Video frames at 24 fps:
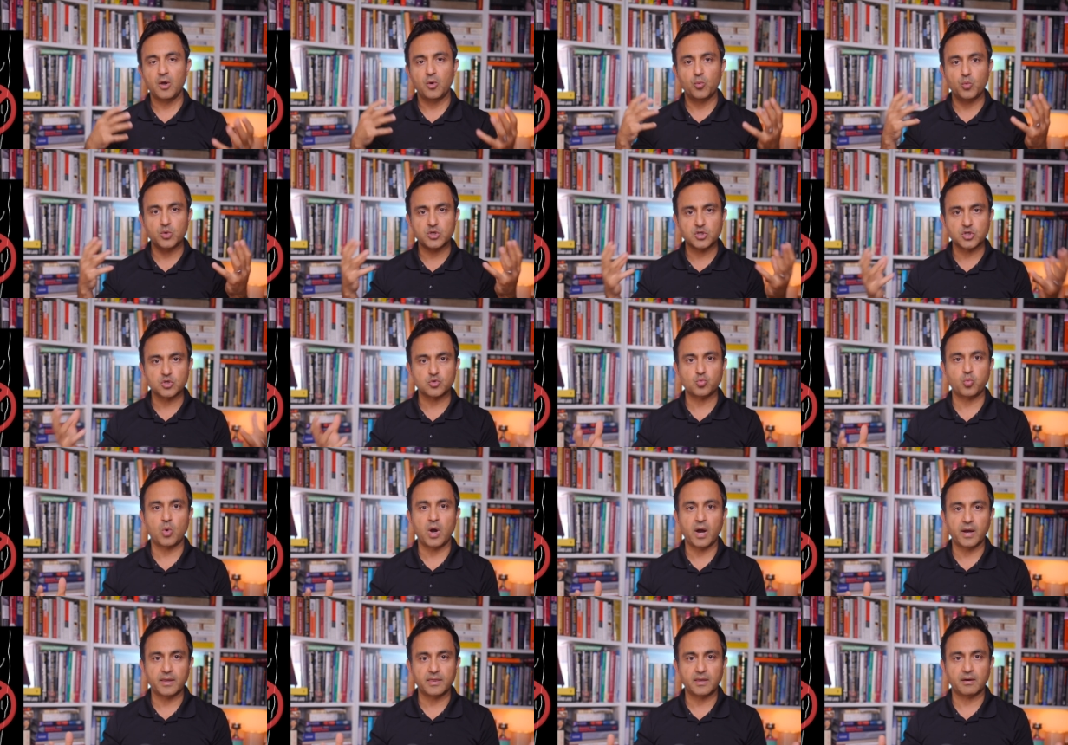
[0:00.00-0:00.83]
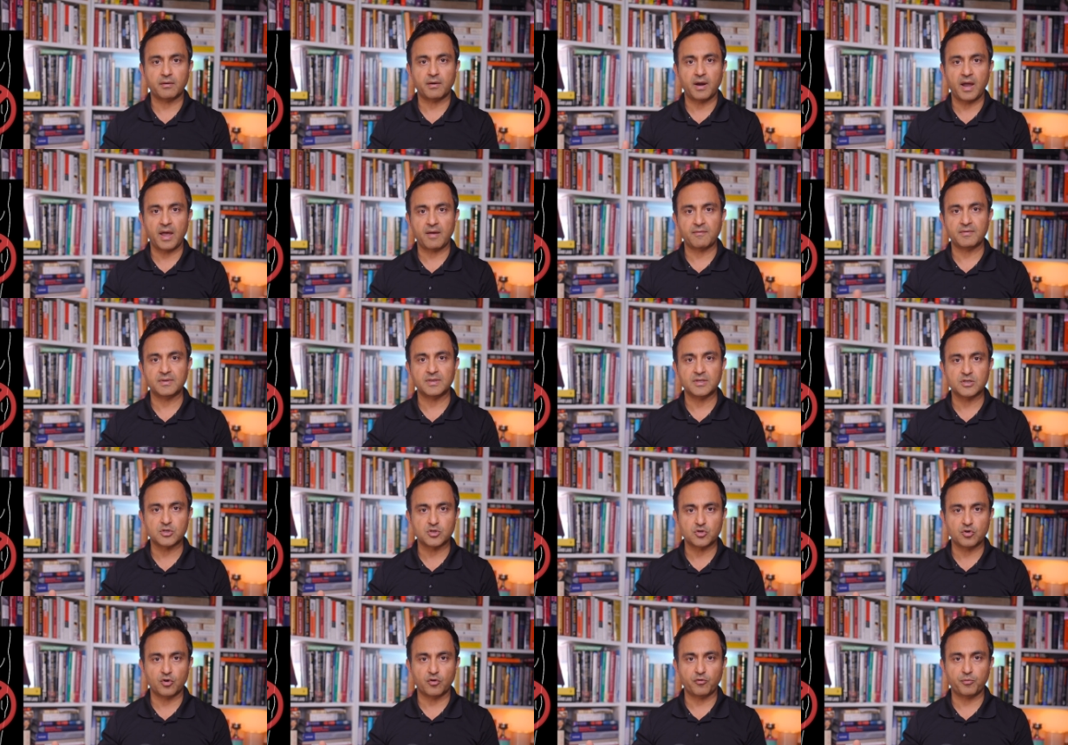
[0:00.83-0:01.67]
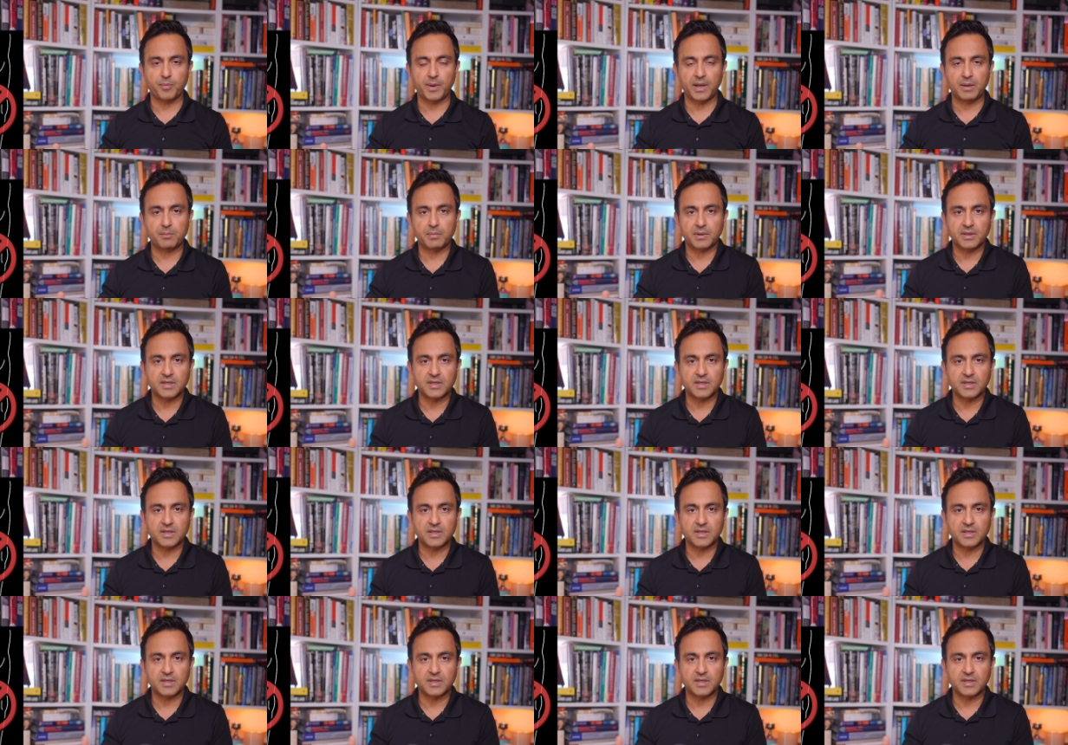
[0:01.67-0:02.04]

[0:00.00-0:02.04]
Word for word: Which is why they're having this nerve pain.